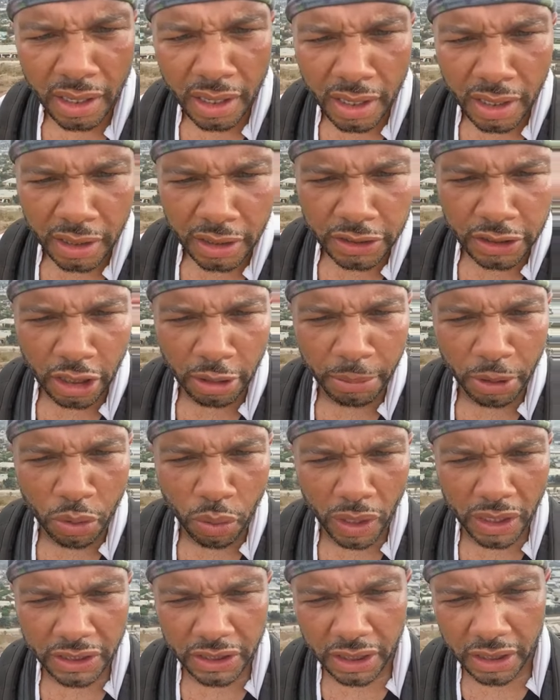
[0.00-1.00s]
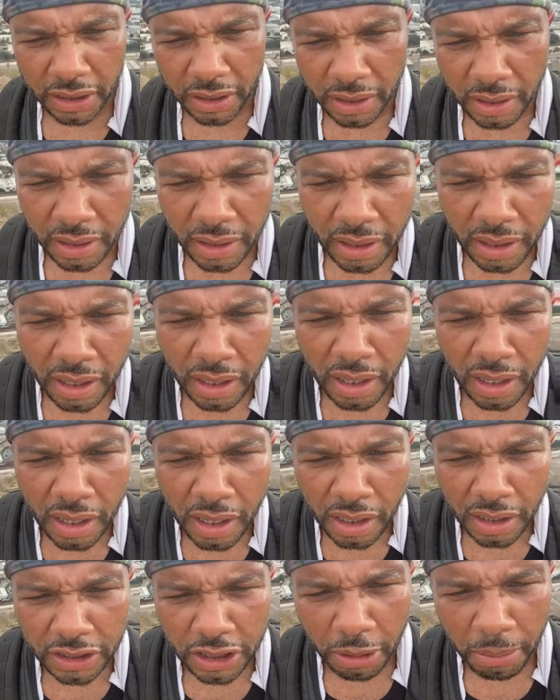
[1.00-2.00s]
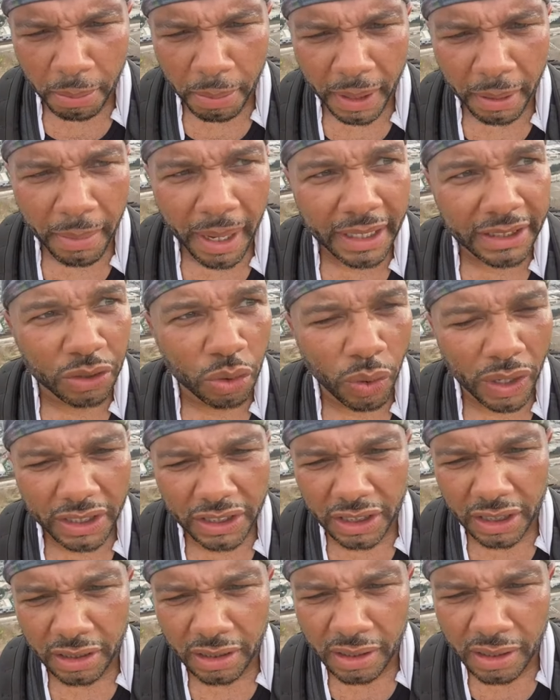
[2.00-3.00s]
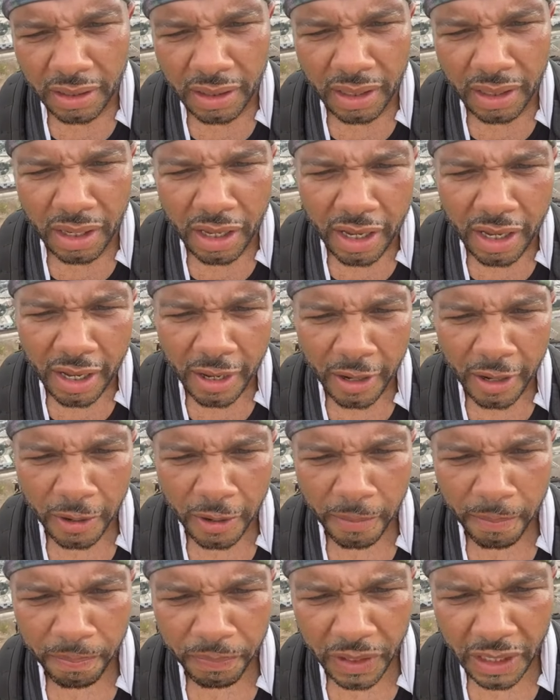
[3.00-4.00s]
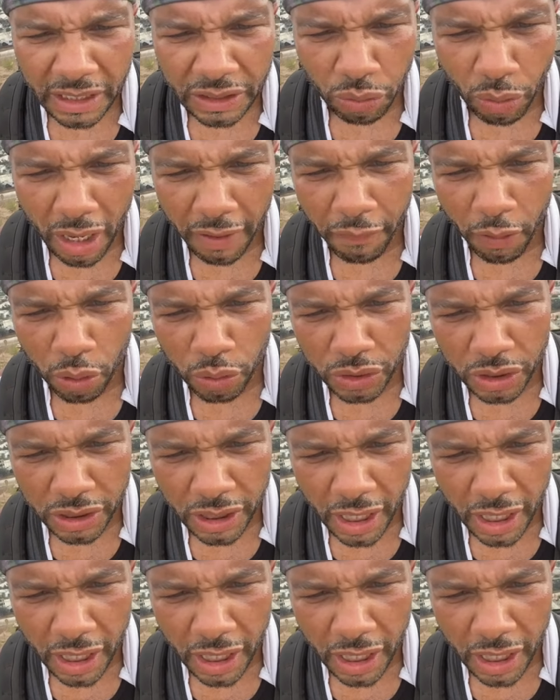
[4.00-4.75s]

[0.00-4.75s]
Jeremy Bingham has a question. His wife